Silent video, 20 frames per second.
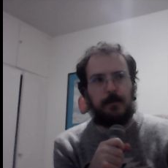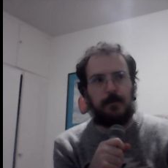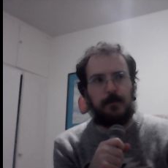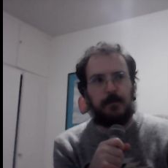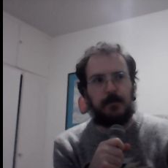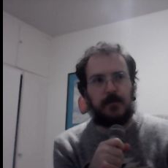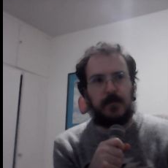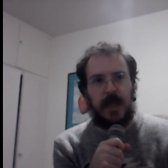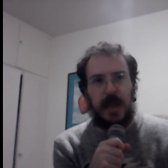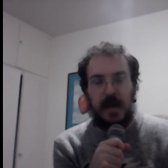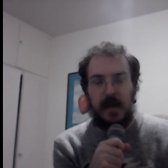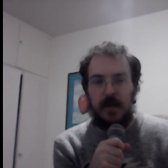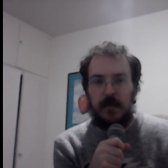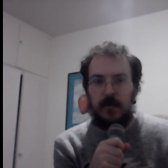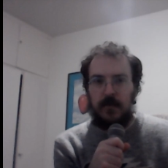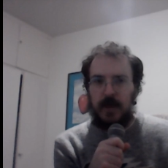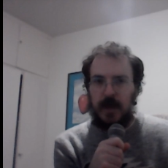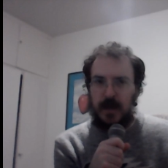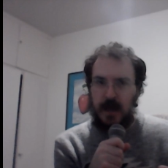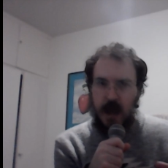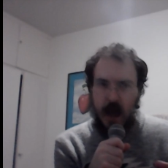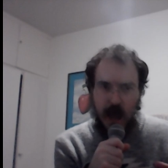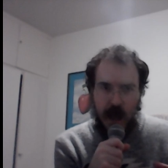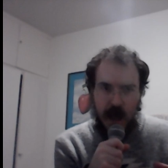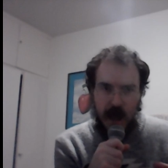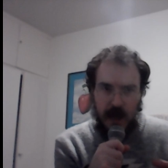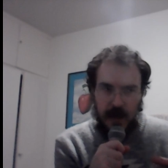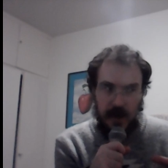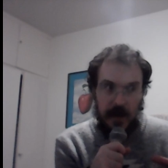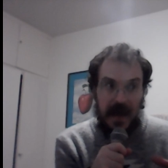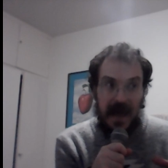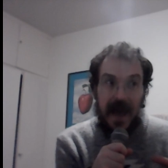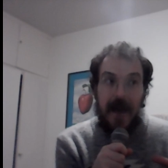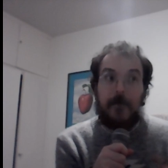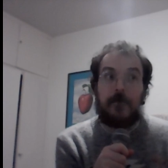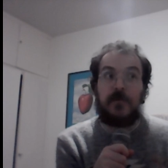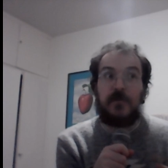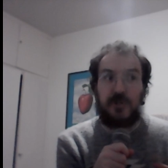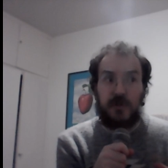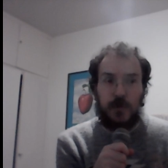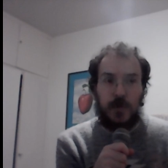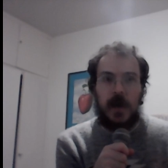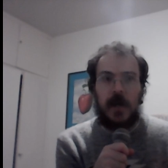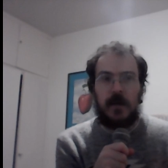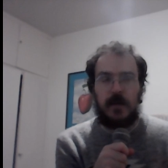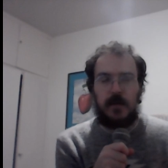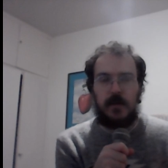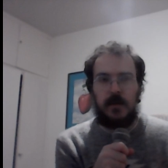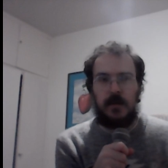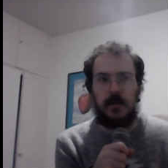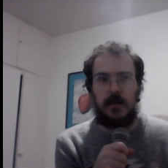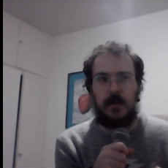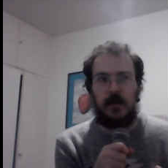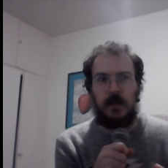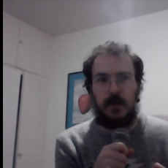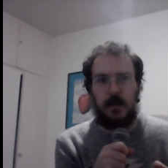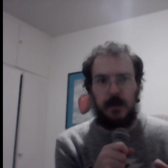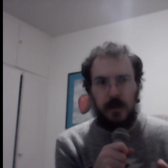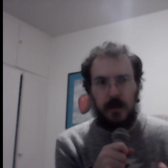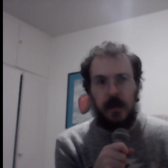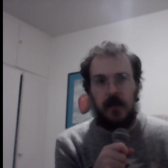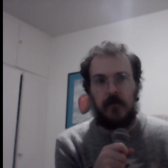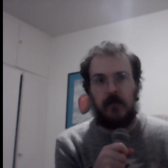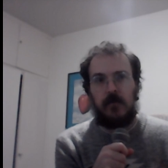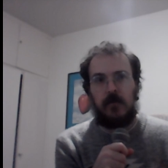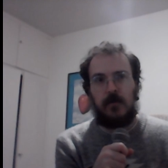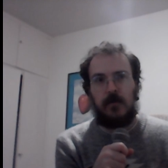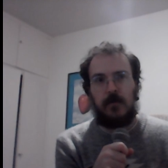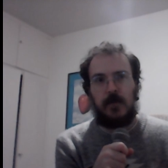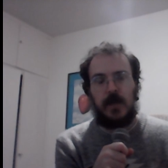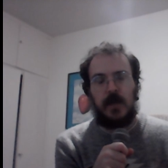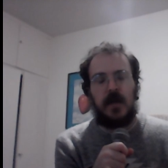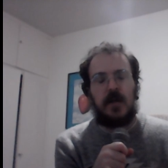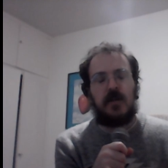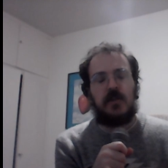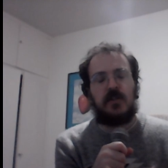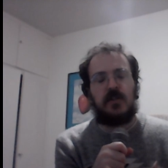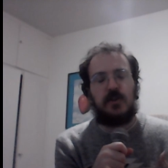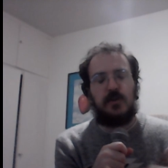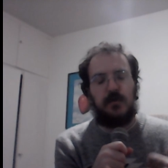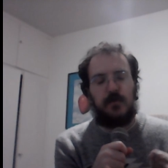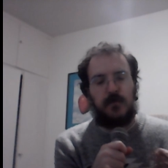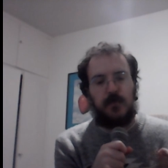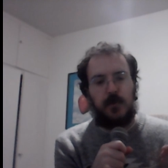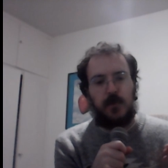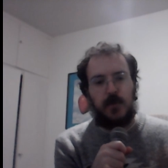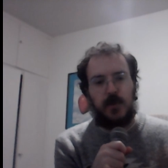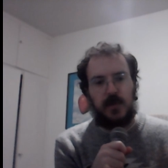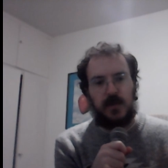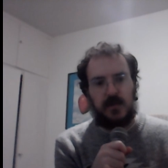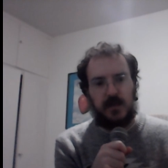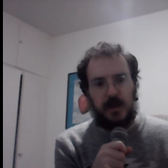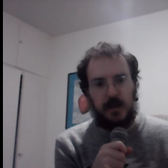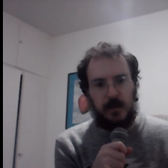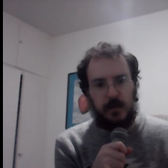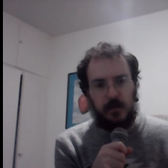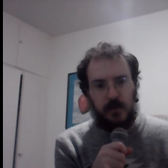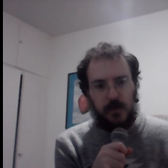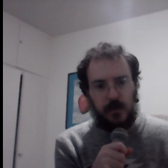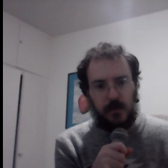at an abstract level. So, for example,